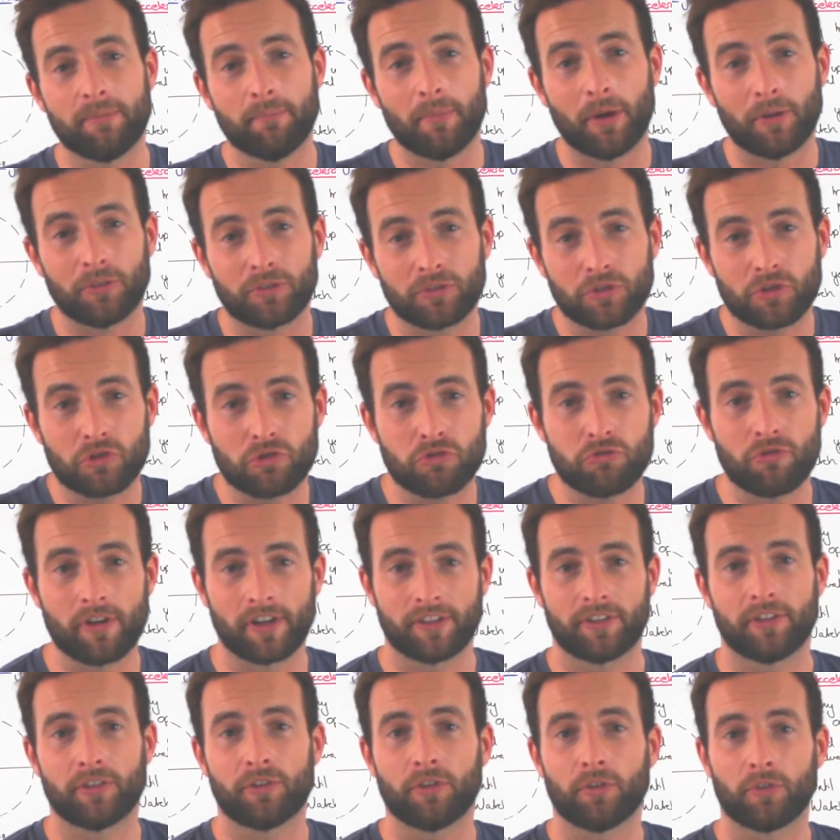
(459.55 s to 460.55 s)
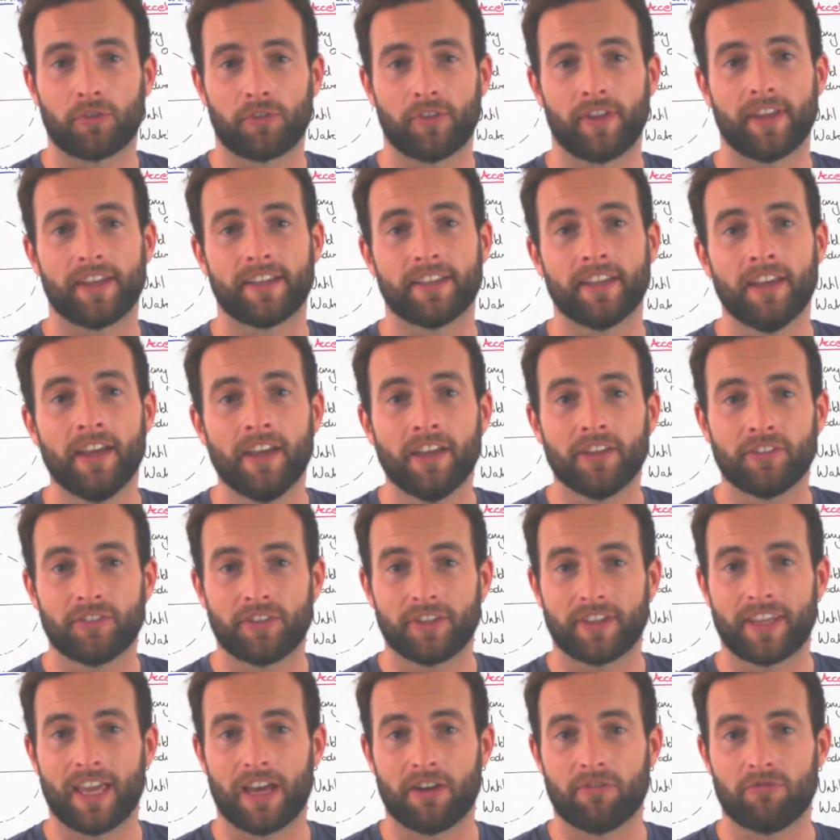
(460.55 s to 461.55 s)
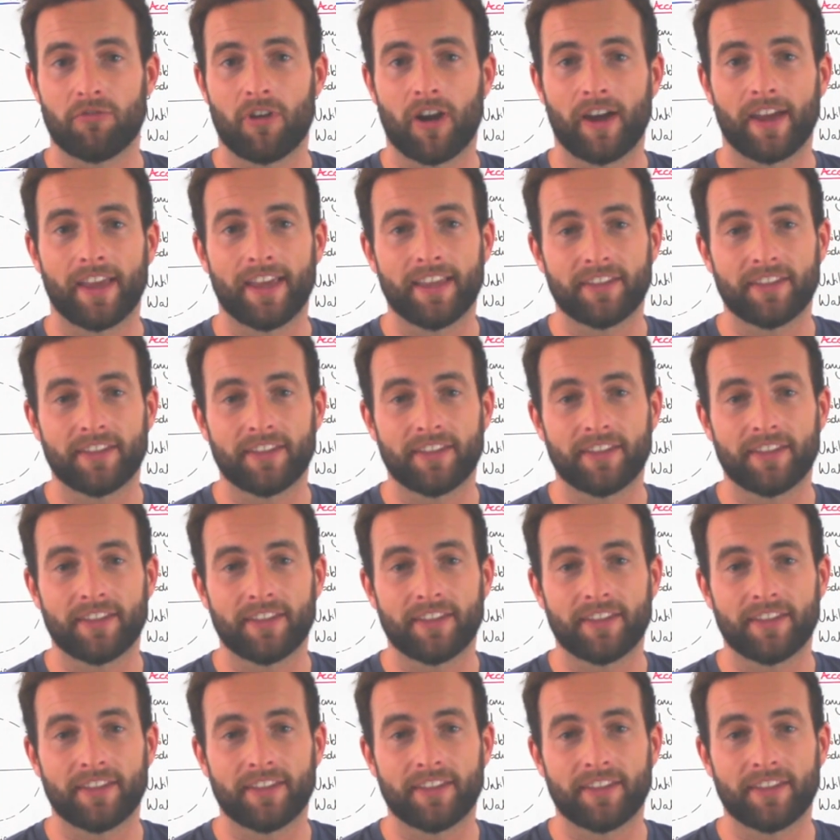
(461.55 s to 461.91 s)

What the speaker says: most critical thing to get right.